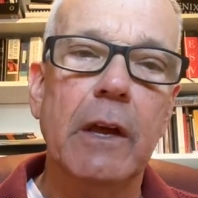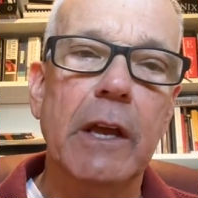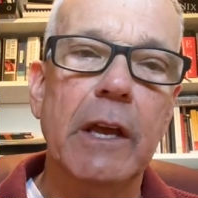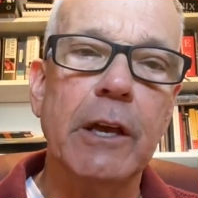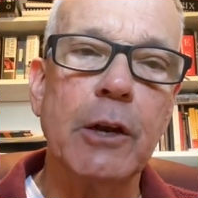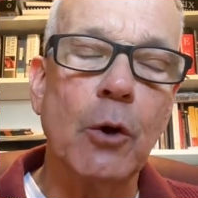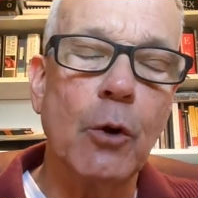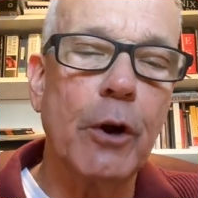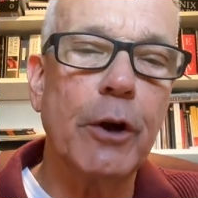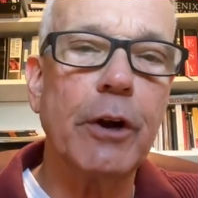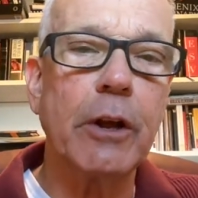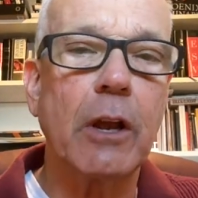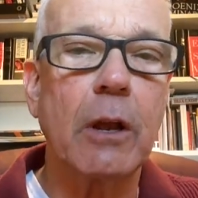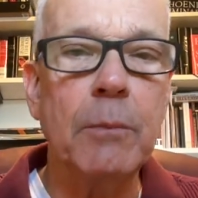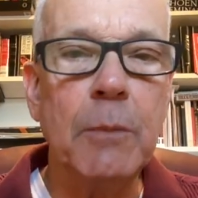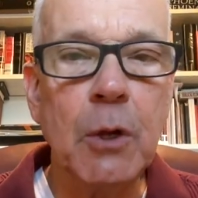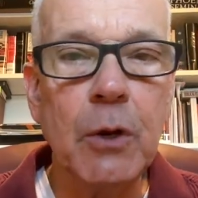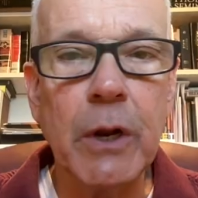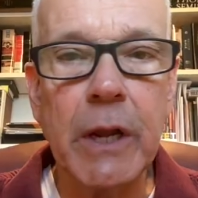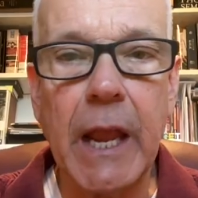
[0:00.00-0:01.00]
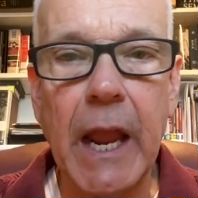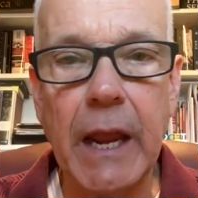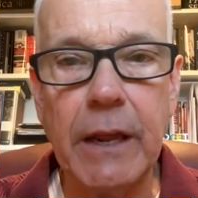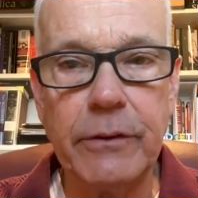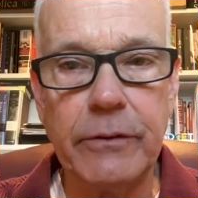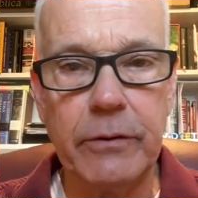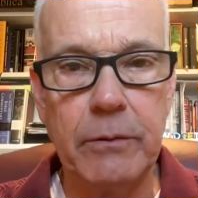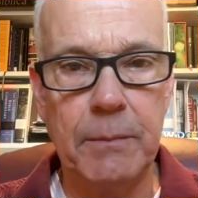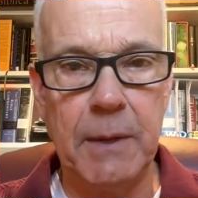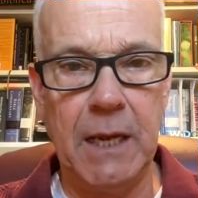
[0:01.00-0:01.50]
In order to
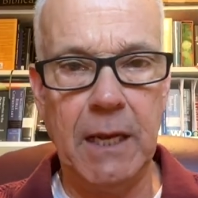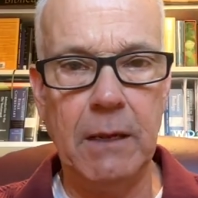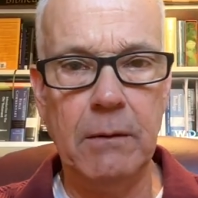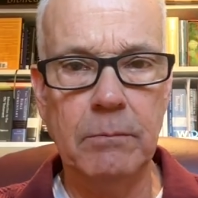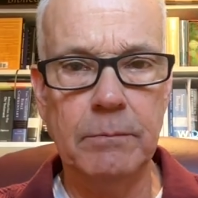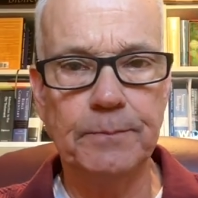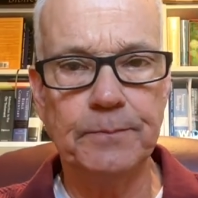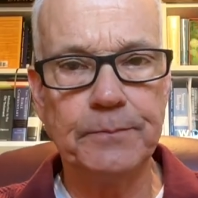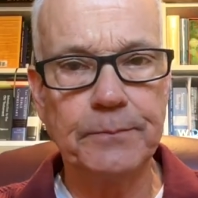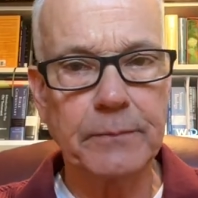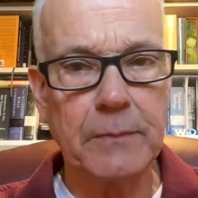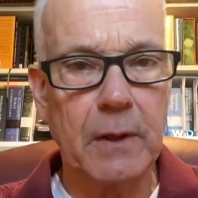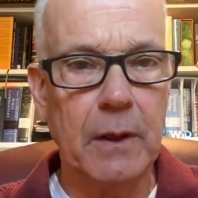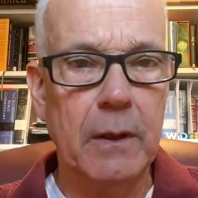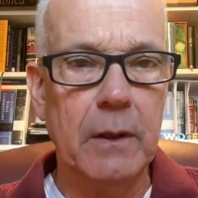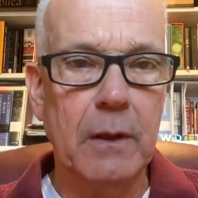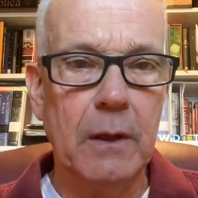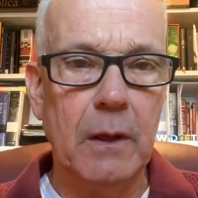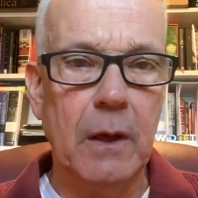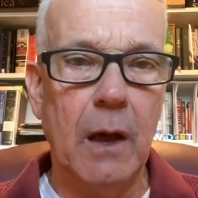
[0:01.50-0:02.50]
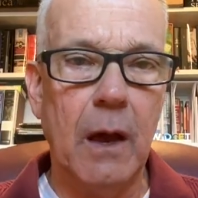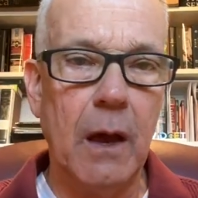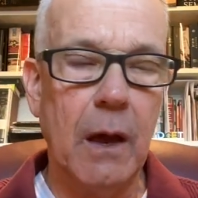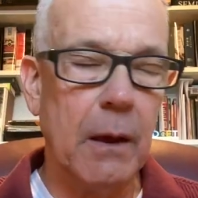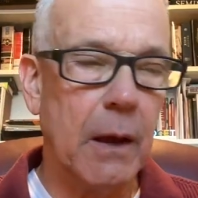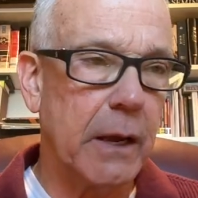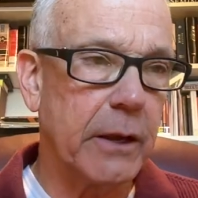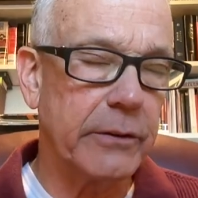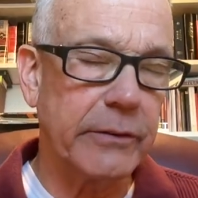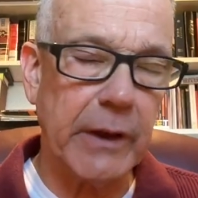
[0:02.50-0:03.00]
communicate to me,
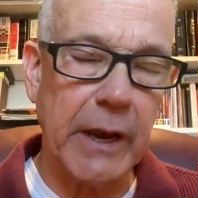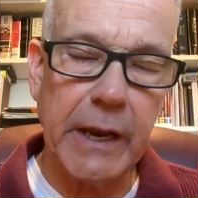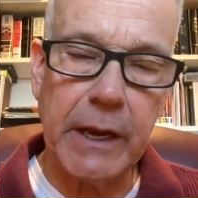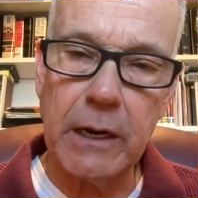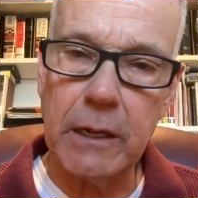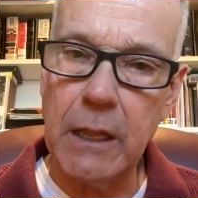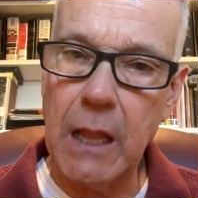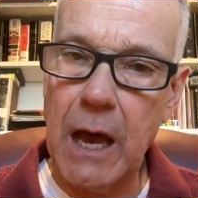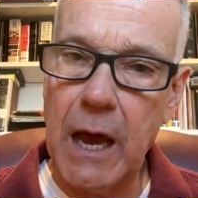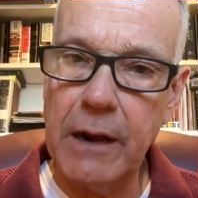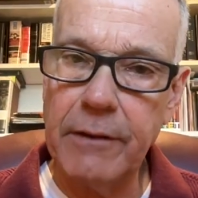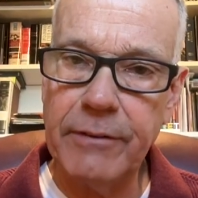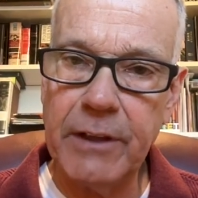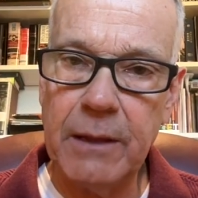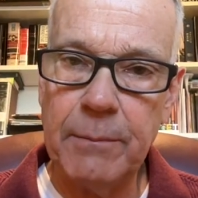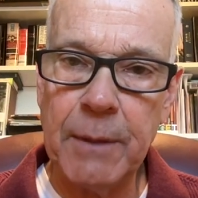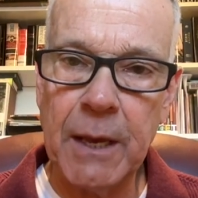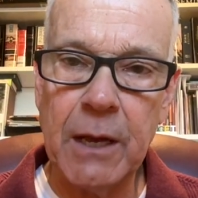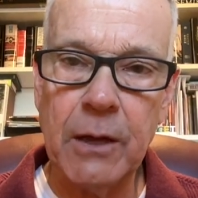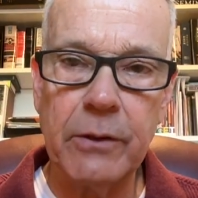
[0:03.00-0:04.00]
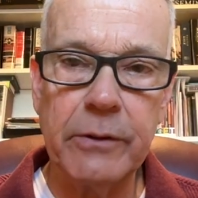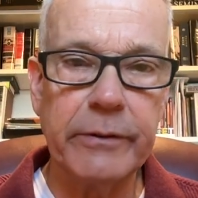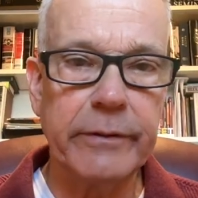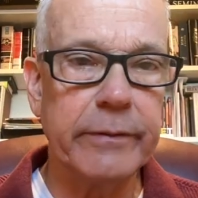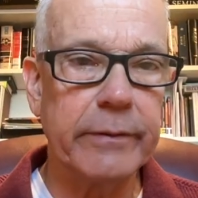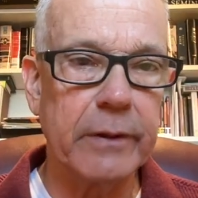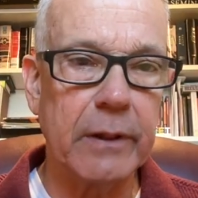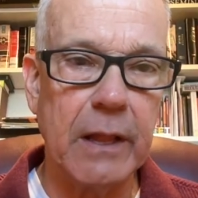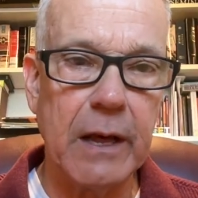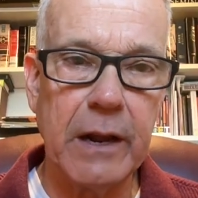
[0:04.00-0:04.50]
because I get a lot of
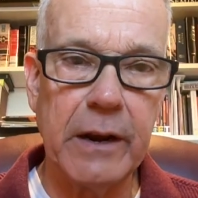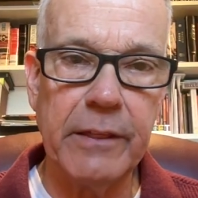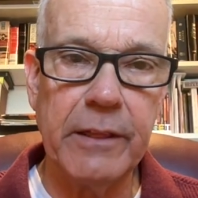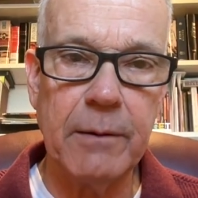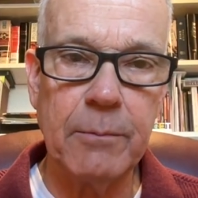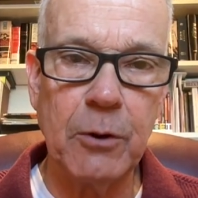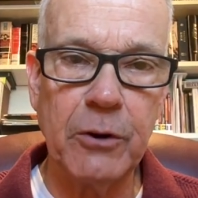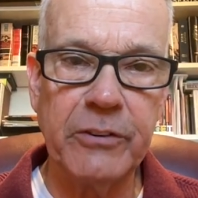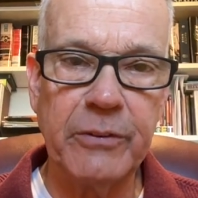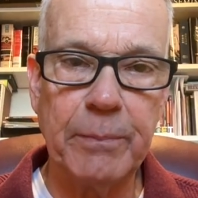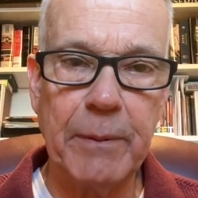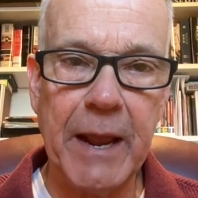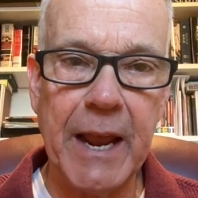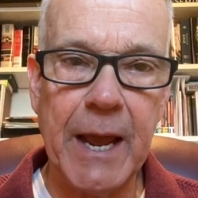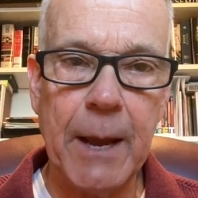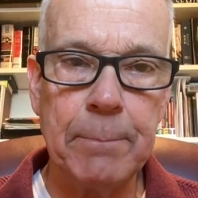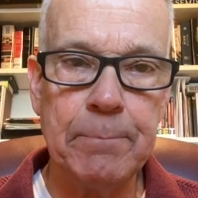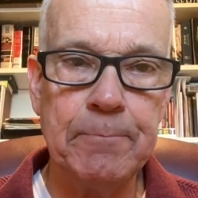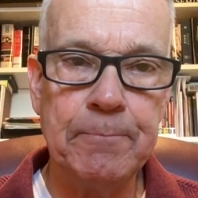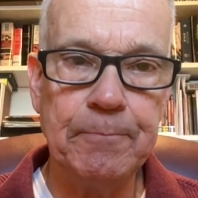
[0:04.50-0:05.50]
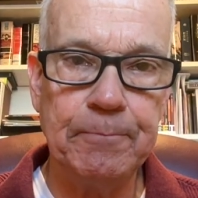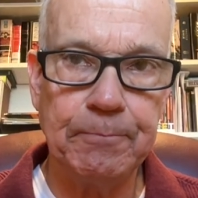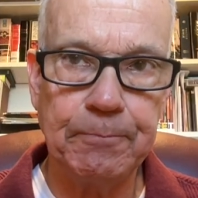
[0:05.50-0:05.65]
emails, a lot of them are spam.